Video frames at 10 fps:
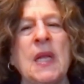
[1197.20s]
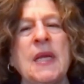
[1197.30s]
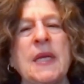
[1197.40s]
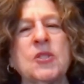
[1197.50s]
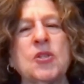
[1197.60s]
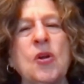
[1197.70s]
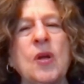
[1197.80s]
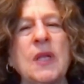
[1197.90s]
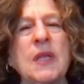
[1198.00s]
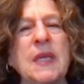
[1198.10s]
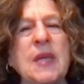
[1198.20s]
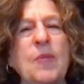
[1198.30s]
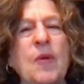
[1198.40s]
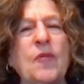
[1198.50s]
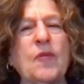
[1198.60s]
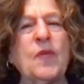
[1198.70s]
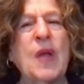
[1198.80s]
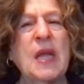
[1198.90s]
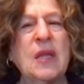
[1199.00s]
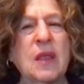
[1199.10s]
It took a leap of
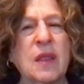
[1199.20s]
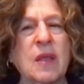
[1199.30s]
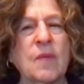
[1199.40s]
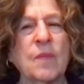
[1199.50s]
faith